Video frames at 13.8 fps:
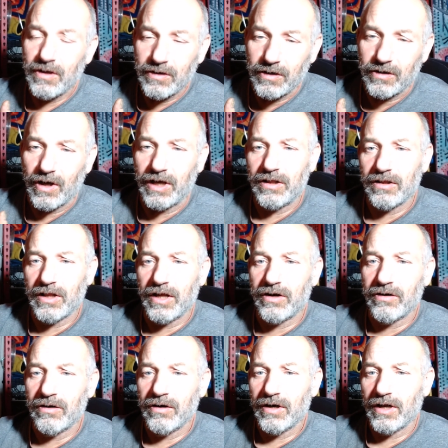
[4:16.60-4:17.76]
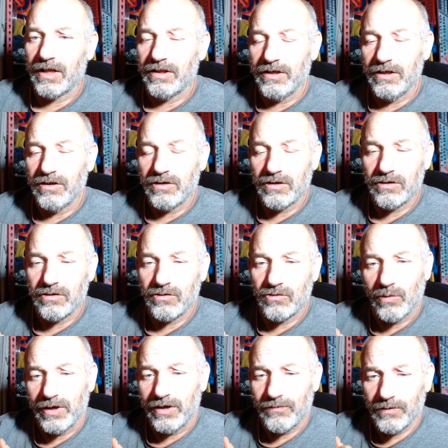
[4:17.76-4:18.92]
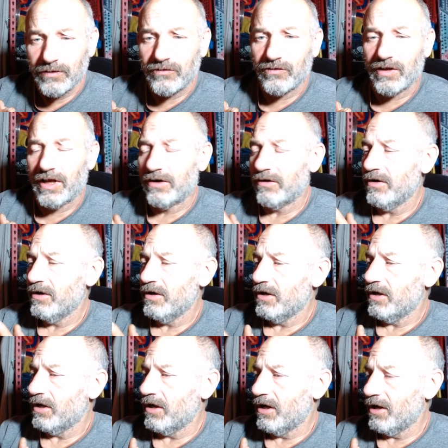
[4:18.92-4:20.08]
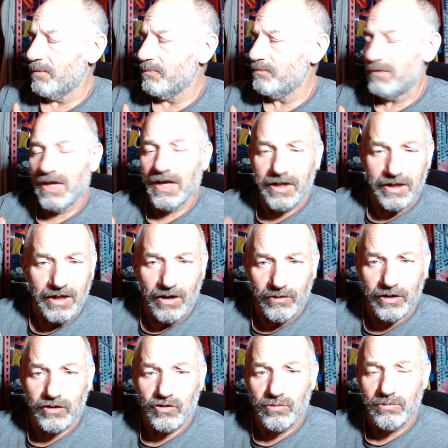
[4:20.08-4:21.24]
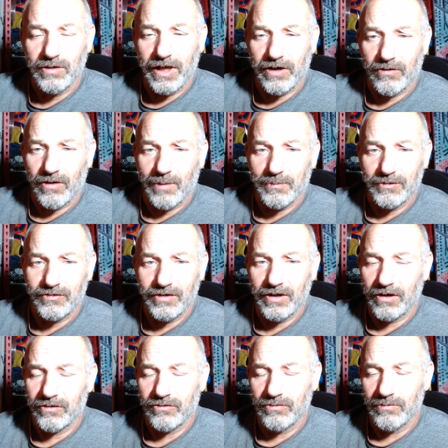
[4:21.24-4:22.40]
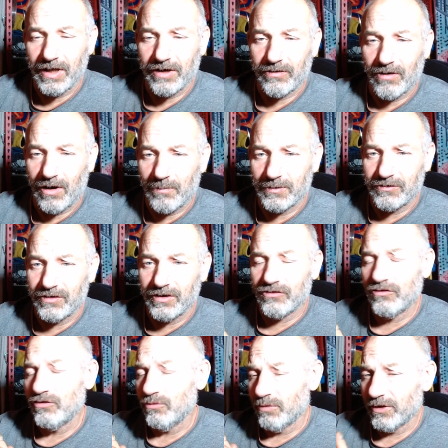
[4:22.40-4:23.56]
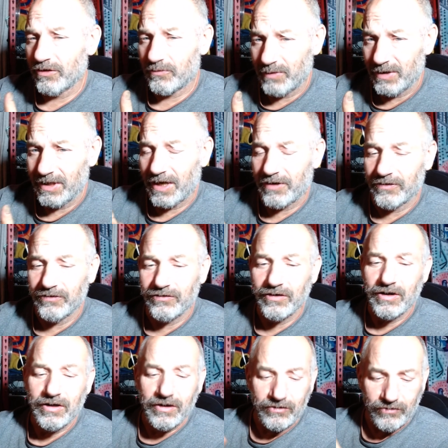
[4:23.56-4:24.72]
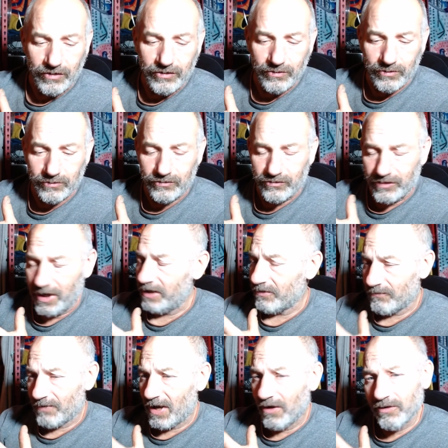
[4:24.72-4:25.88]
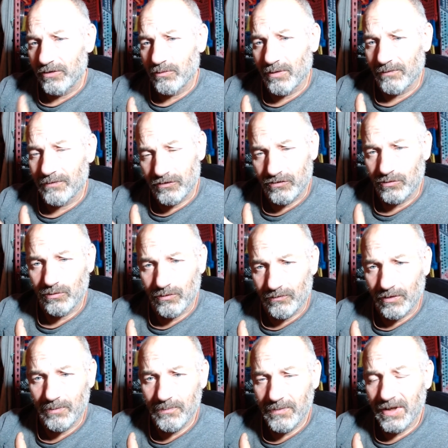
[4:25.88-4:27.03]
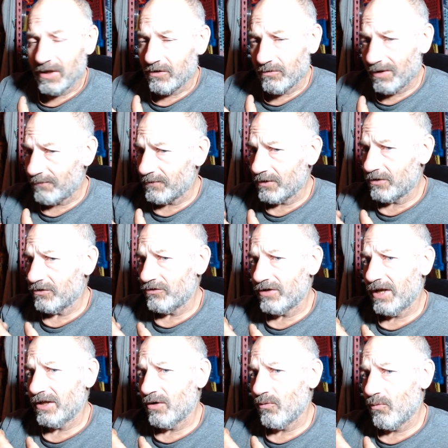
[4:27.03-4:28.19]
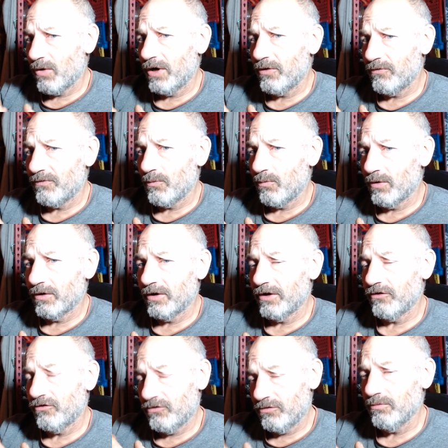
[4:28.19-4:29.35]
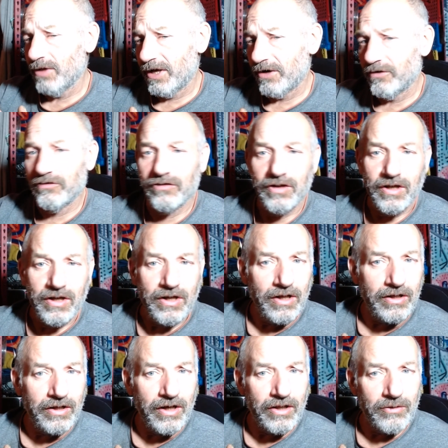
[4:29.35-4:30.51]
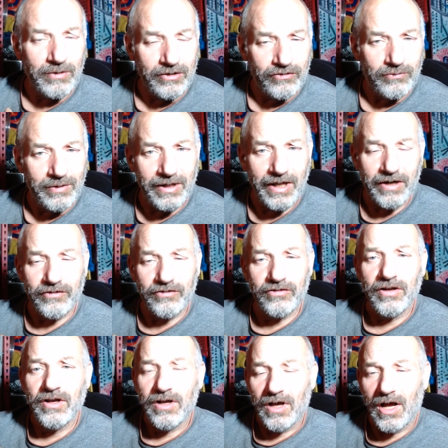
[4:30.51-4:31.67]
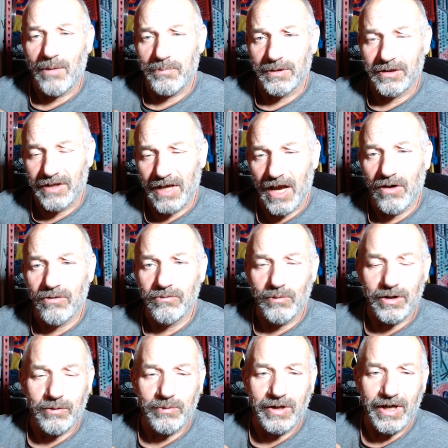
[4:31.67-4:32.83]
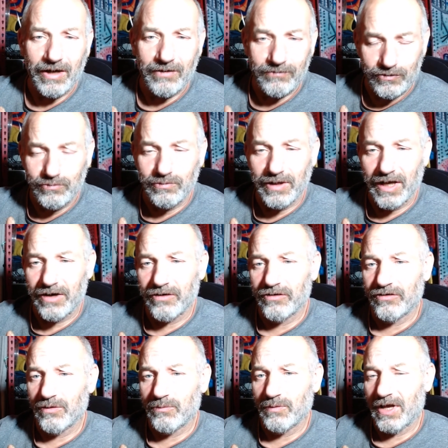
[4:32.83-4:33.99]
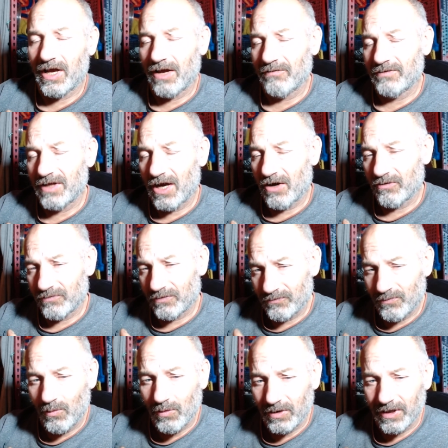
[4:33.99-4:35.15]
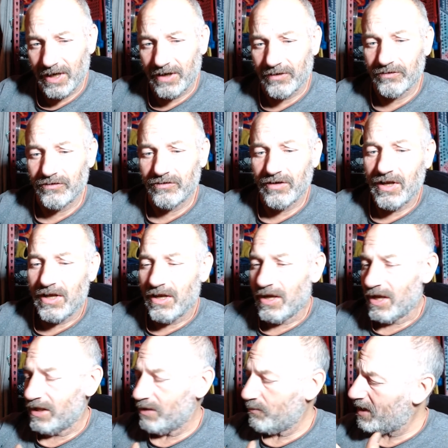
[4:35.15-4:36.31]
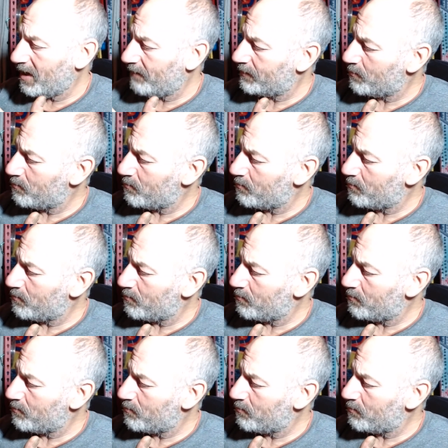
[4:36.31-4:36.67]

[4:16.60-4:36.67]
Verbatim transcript: the ninth letter and the twenty-first letter. Um, in and out are two-letter opposite, are two-letter opposites, two and three letters. So you'll take the value of the two of them. You'll have to understand that one of the word is two letters and the other one is three letters. Up and down, where we have two letters and we have down for four letters, and then we have to